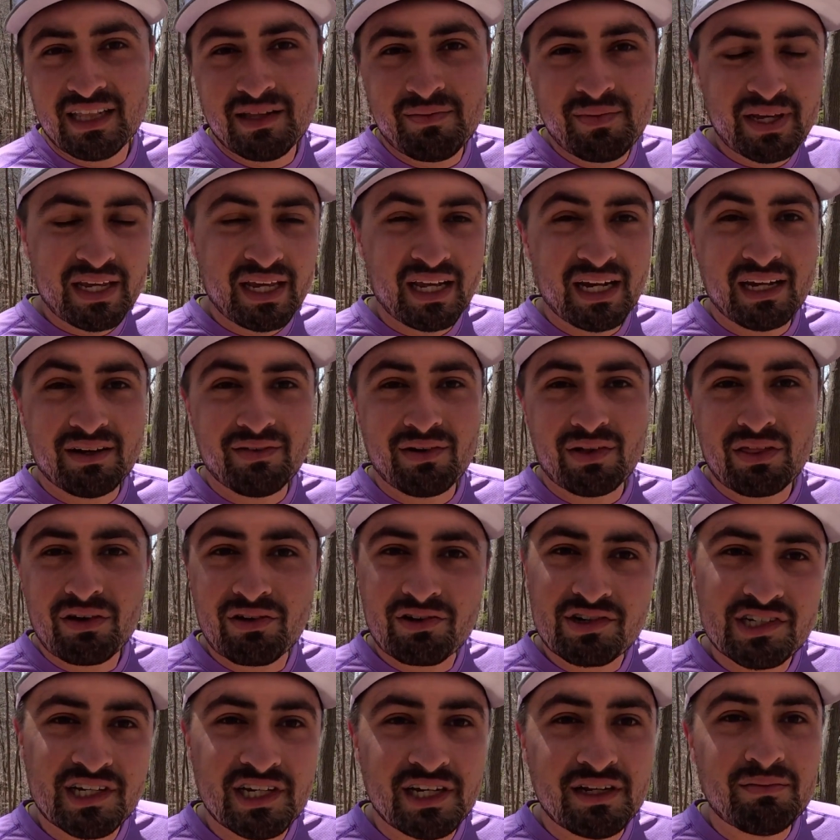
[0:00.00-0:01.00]
in the beginning of a
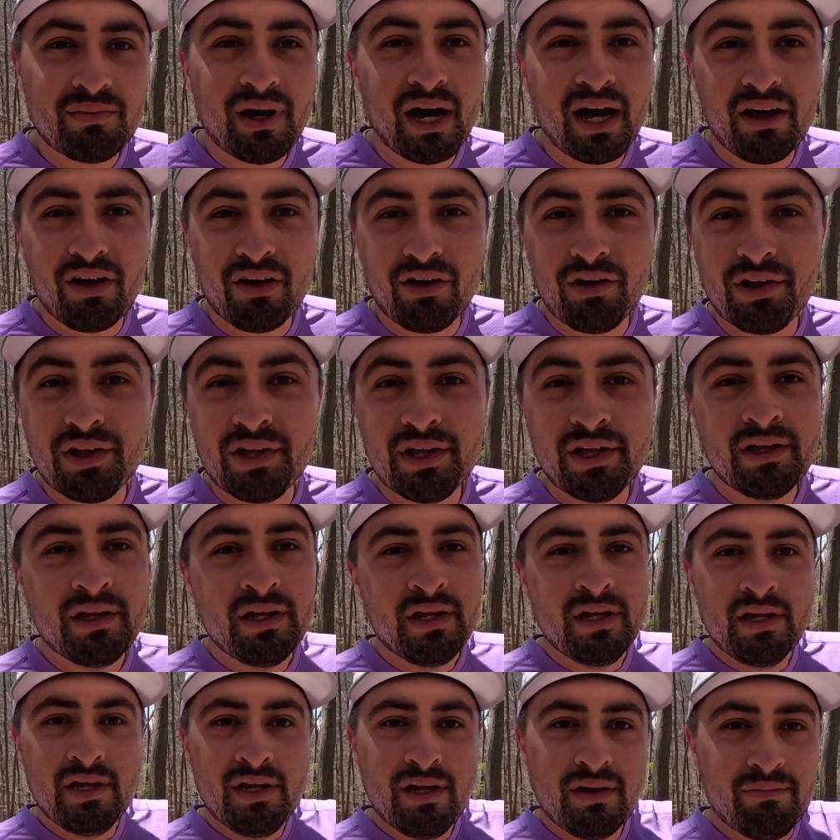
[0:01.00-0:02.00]
13 mile
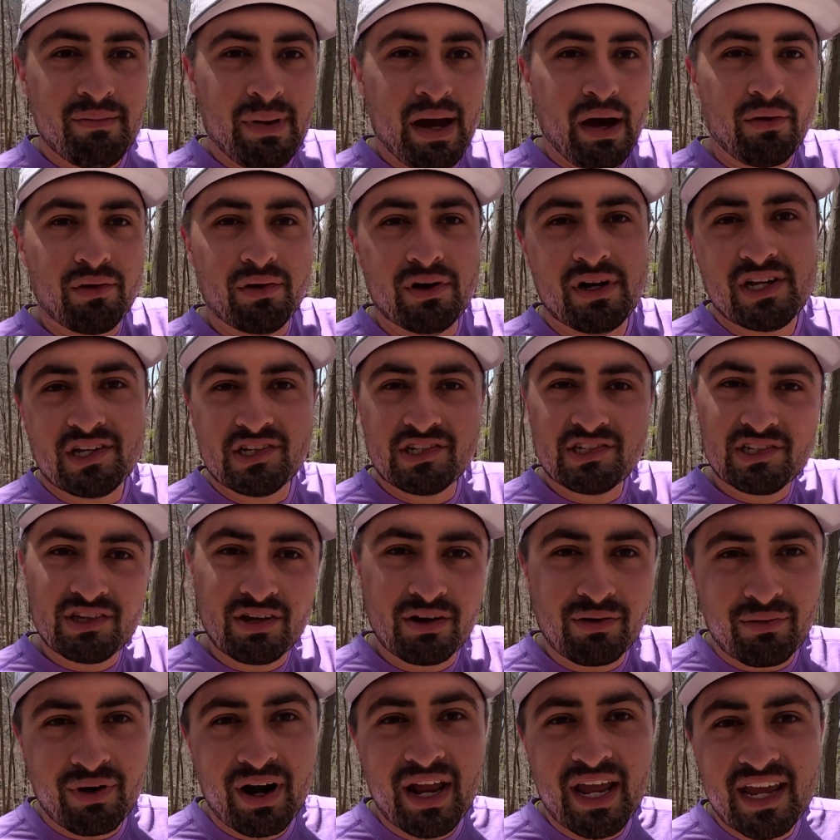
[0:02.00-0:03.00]

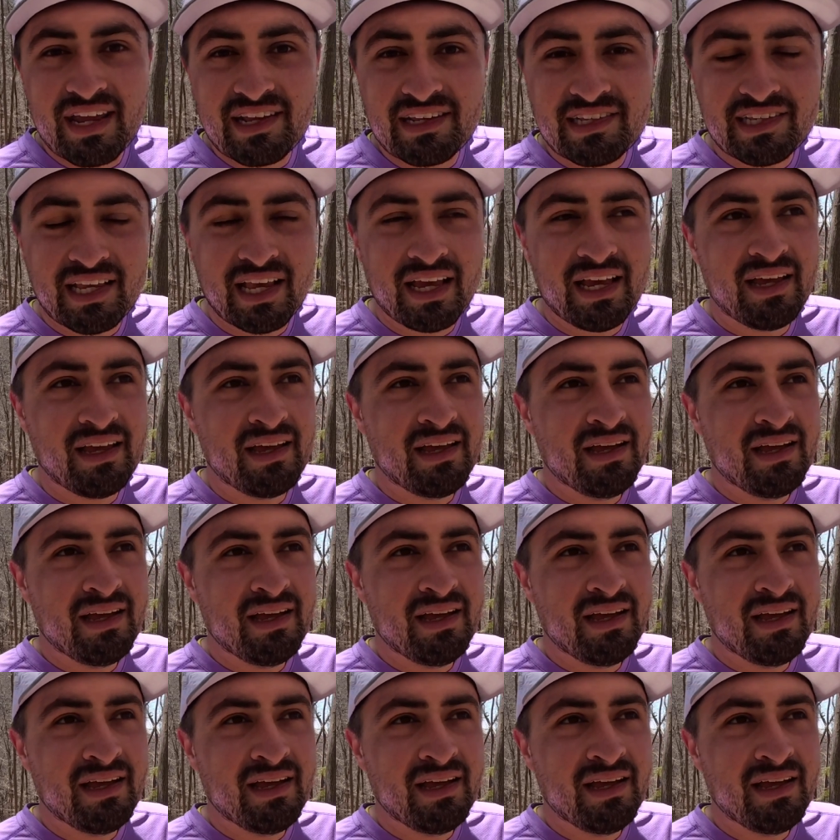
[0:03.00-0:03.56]
mountainous race.